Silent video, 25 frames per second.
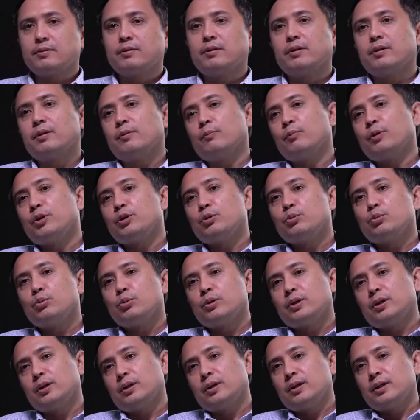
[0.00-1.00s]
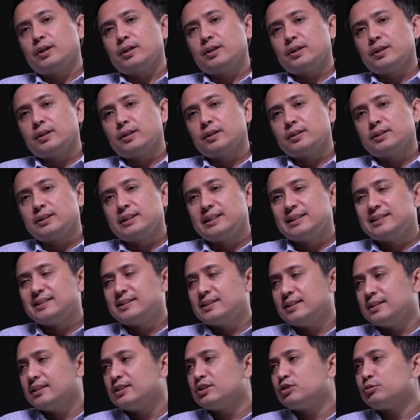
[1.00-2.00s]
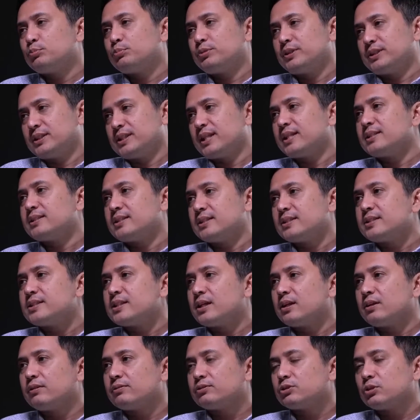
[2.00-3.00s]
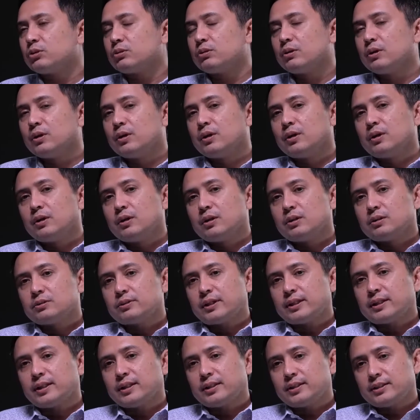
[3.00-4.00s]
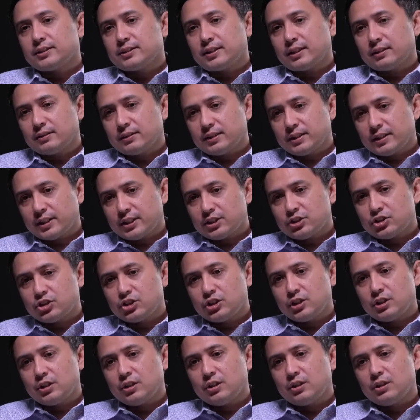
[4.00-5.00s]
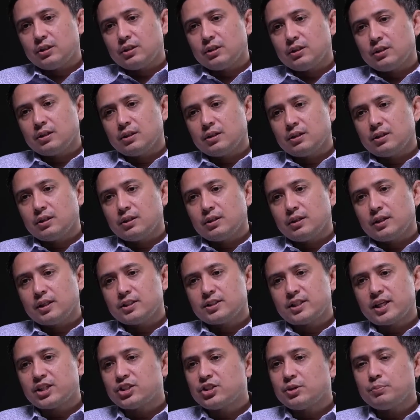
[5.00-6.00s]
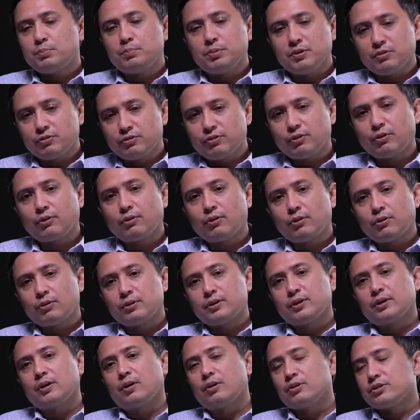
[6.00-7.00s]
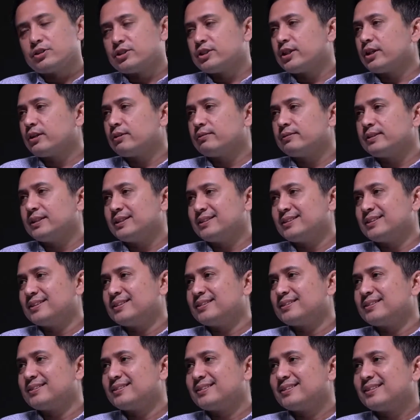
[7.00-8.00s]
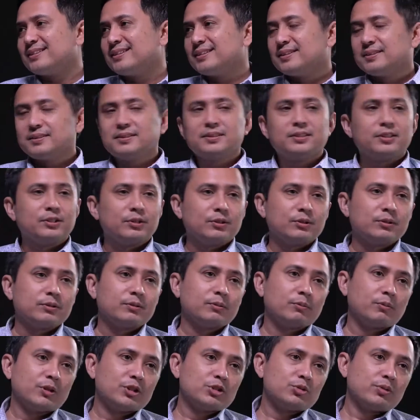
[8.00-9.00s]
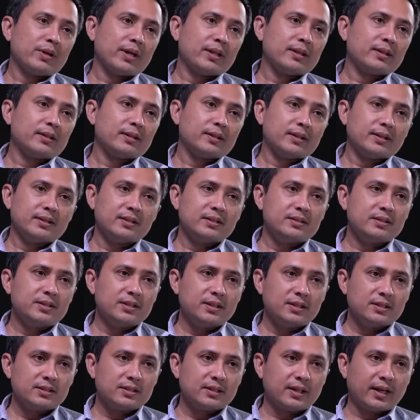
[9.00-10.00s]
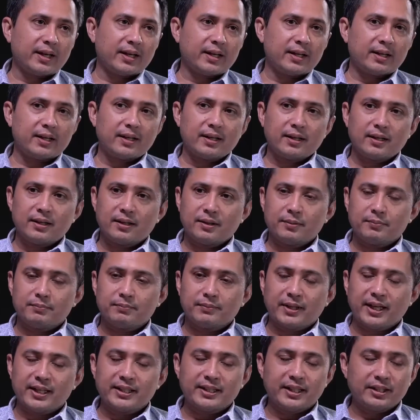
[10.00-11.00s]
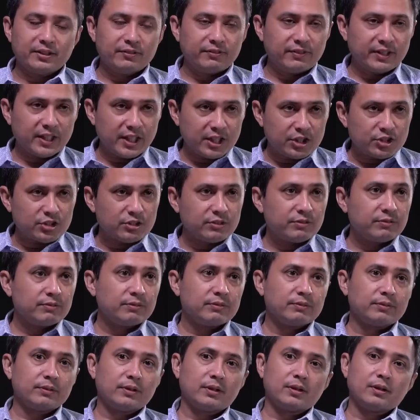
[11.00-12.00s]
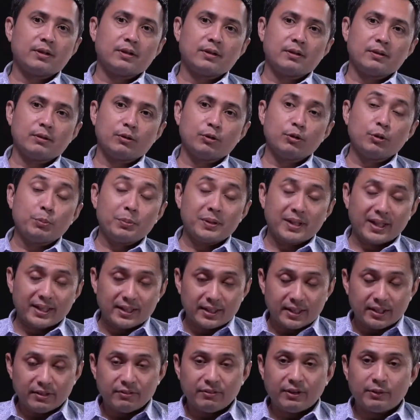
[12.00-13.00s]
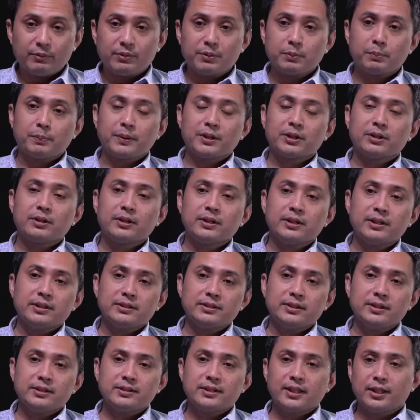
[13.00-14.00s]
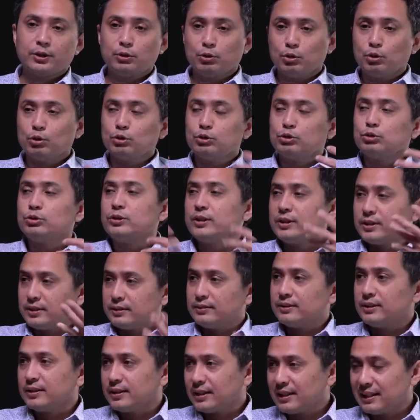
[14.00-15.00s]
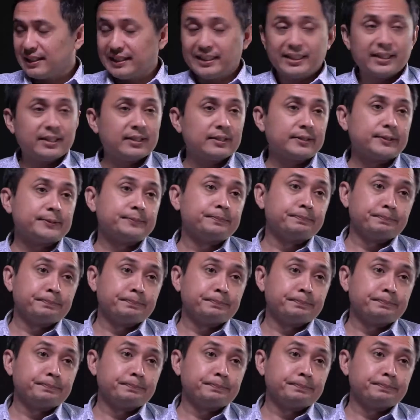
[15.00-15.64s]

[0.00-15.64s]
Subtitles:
when a disease presents itself. So I think this Healthy SG is actually before the onset of disease. Once you enter a disease identification, or you've been identified with a particular disease, then you go through the clinical